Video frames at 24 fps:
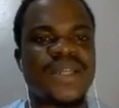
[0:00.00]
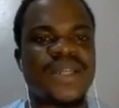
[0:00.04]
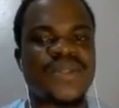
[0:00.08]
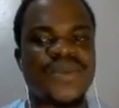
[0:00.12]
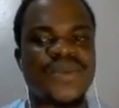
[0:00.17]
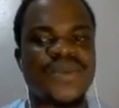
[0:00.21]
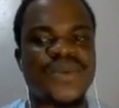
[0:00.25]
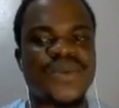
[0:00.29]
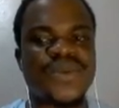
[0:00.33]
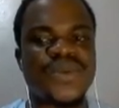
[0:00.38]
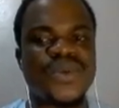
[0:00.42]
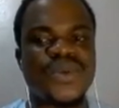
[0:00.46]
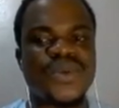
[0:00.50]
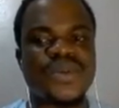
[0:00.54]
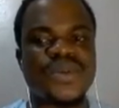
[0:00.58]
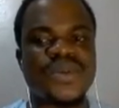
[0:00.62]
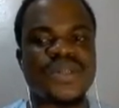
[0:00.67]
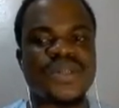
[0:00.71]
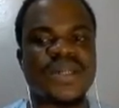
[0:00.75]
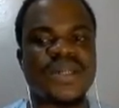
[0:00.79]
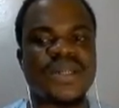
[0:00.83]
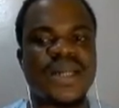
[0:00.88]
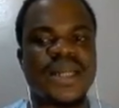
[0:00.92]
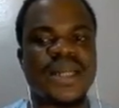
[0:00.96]
to you,
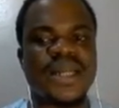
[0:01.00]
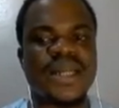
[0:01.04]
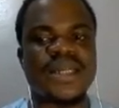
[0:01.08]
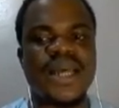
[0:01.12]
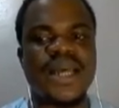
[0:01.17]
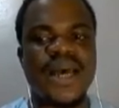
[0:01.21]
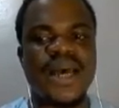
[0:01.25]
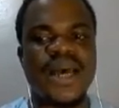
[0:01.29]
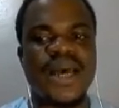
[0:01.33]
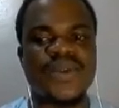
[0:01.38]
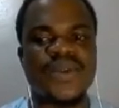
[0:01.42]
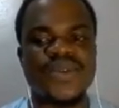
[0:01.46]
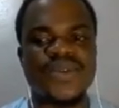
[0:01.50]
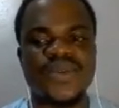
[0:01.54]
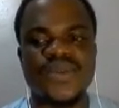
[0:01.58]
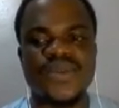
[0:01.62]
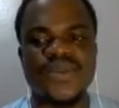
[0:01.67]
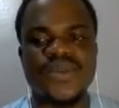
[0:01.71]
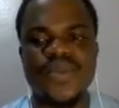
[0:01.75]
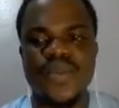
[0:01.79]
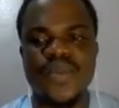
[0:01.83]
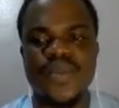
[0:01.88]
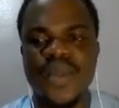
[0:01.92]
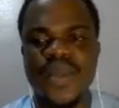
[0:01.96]
and how
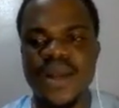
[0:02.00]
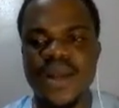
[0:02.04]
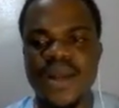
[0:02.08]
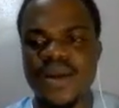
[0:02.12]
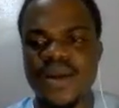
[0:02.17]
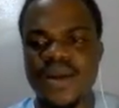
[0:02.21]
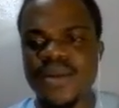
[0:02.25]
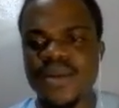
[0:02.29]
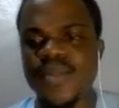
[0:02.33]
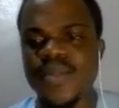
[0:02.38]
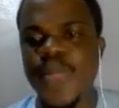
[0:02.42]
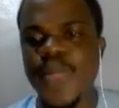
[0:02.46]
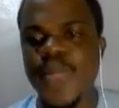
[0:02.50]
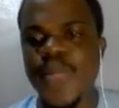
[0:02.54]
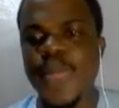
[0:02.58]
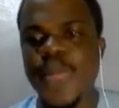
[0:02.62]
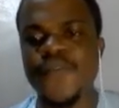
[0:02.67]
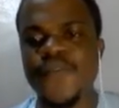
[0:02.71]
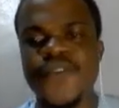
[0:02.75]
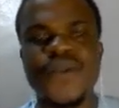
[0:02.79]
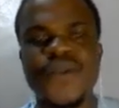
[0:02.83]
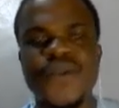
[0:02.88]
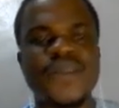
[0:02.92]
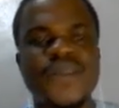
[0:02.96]
to
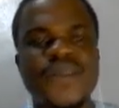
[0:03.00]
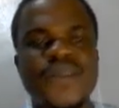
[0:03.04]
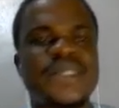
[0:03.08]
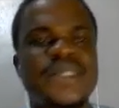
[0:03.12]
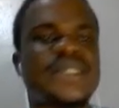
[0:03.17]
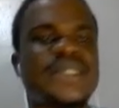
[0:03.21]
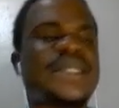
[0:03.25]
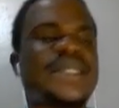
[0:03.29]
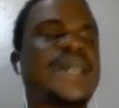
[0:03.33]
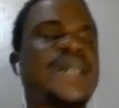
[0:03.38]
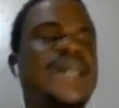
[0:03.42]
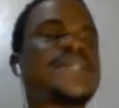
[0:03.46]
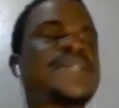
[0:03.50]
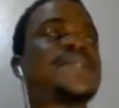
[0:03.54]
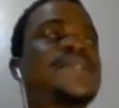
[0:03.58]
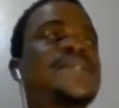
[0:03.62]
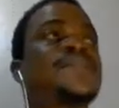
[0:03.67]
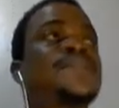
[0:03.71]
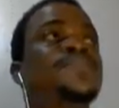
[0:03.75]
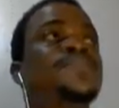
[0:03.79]
follow the task.